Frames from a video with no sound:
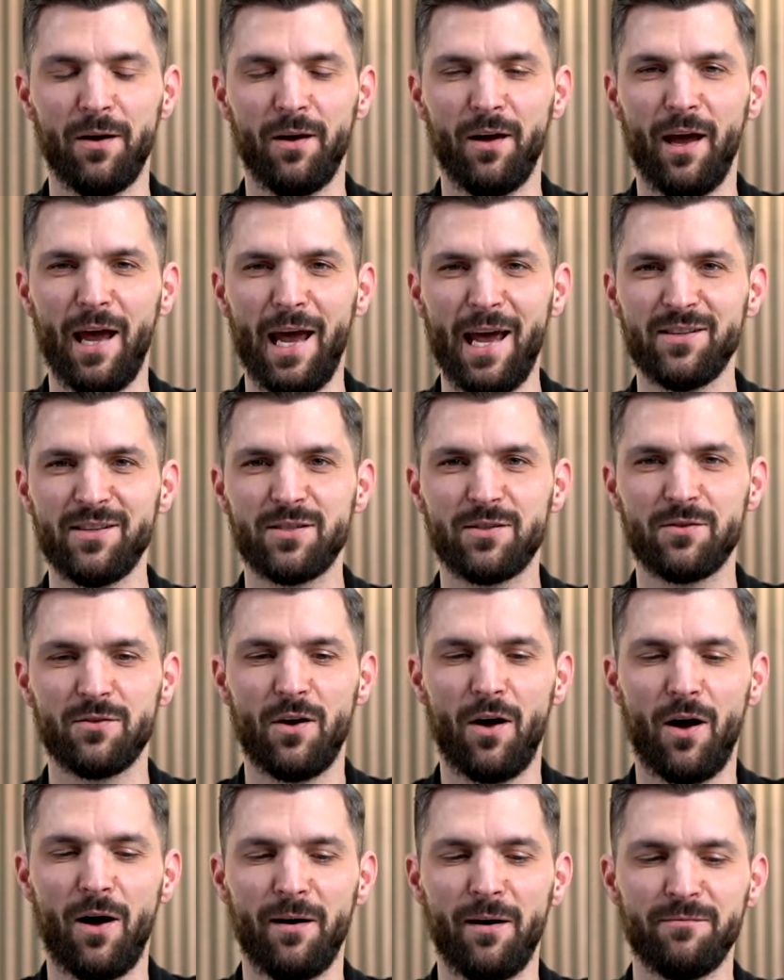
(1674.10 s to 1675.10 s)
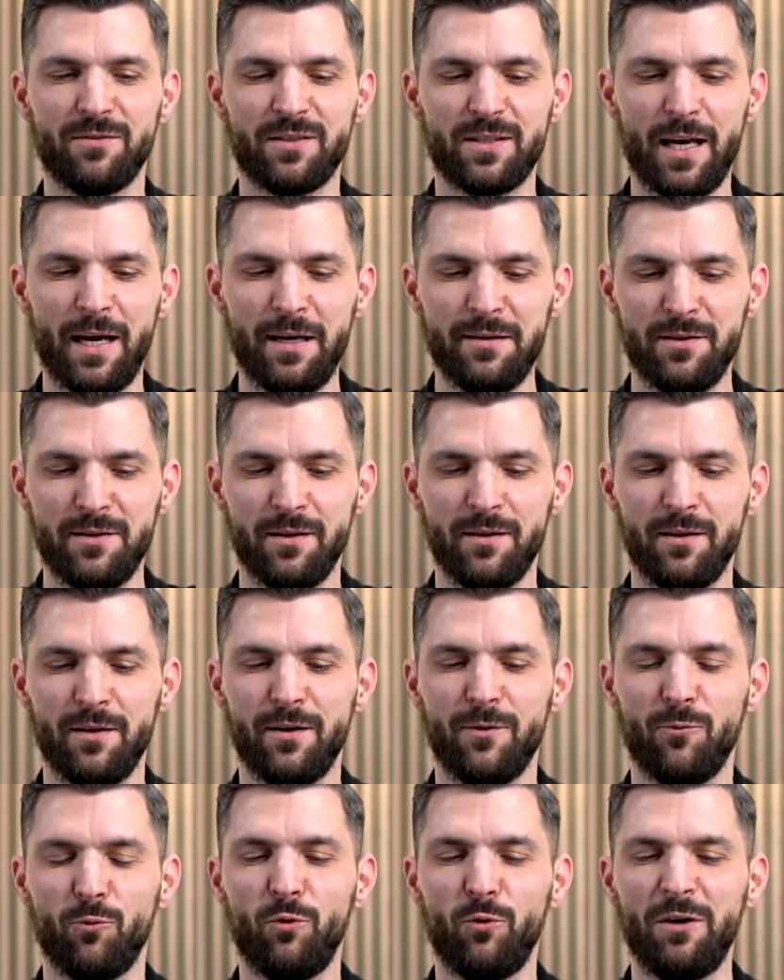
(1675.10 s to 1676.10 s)
As I've said,
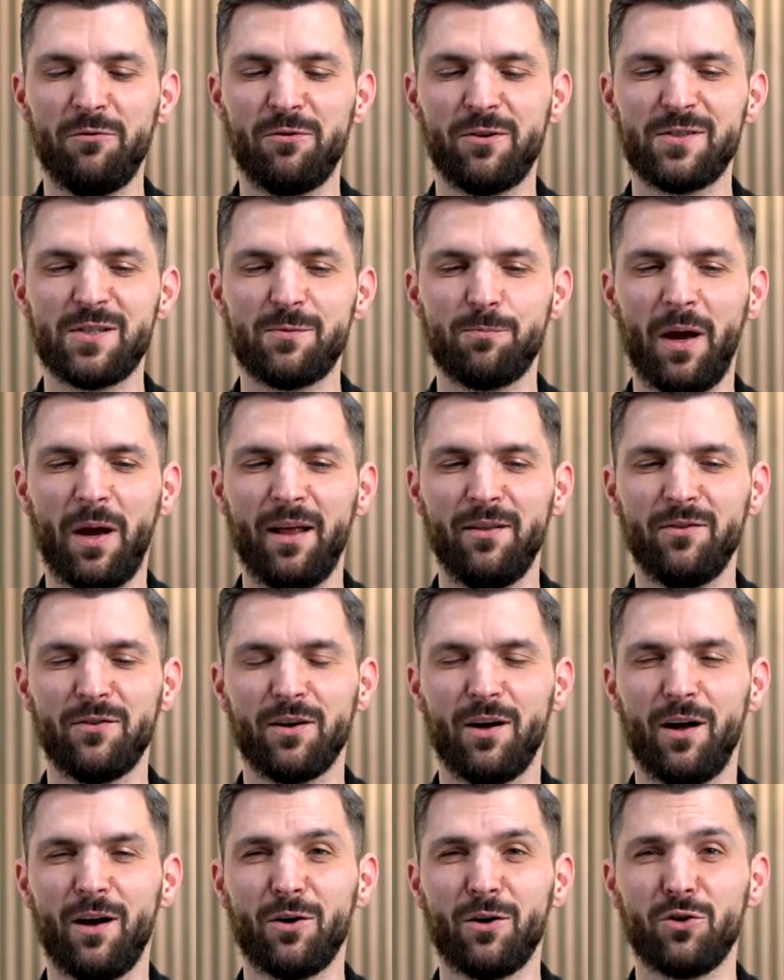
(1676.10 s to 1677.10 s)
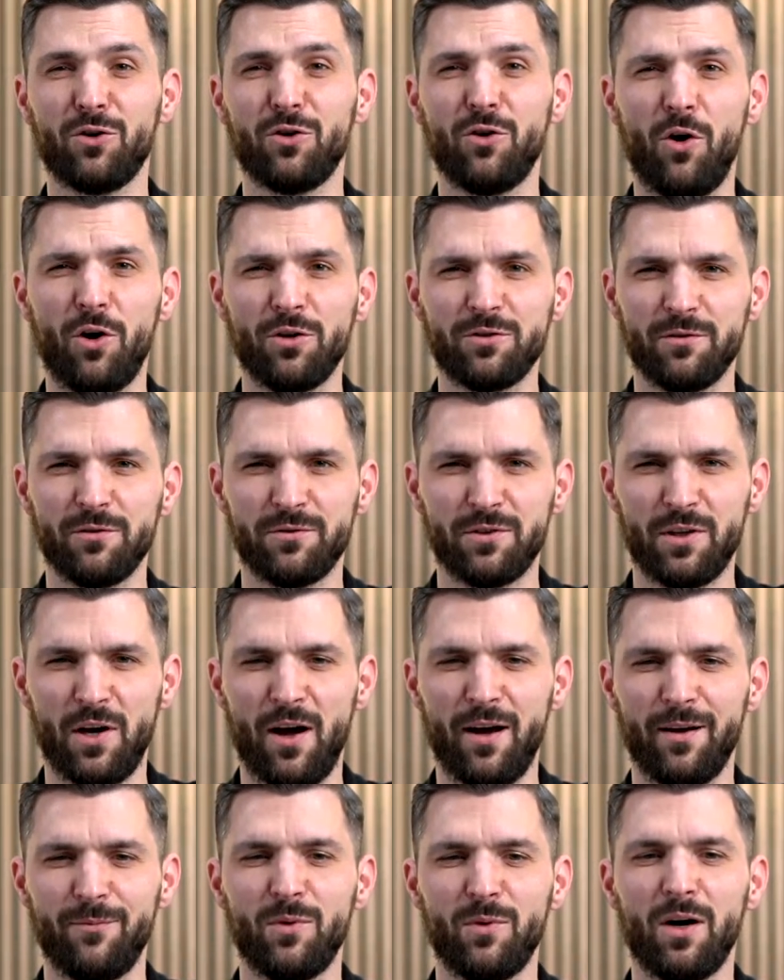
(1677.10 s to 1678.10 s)
we've spent a lot of
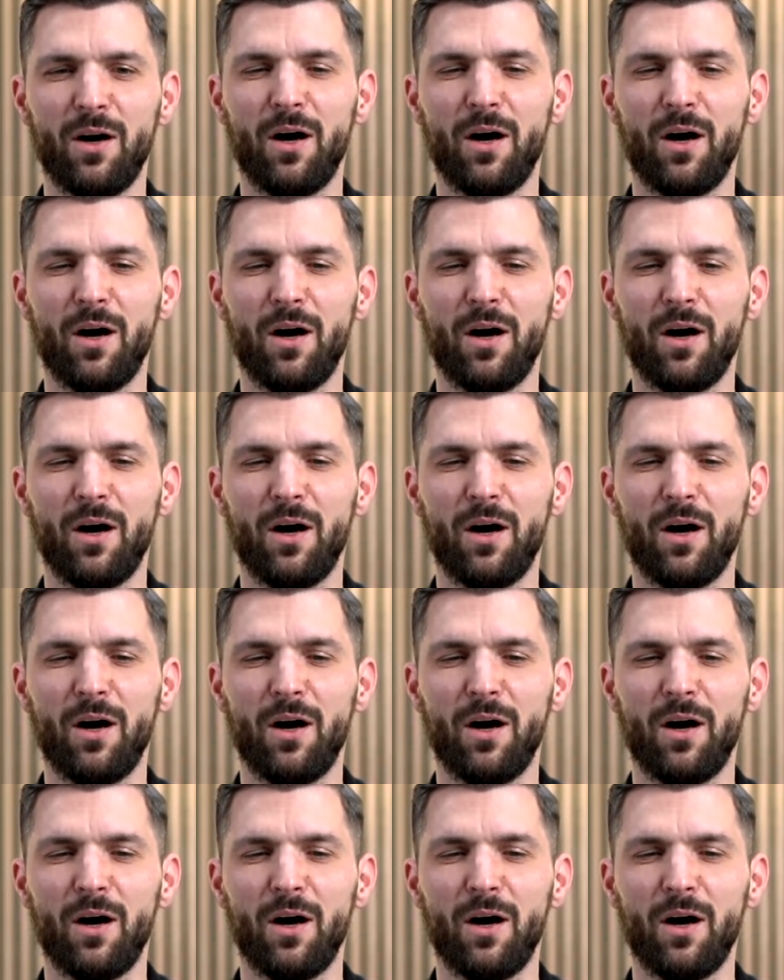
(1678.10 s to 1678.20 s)
time,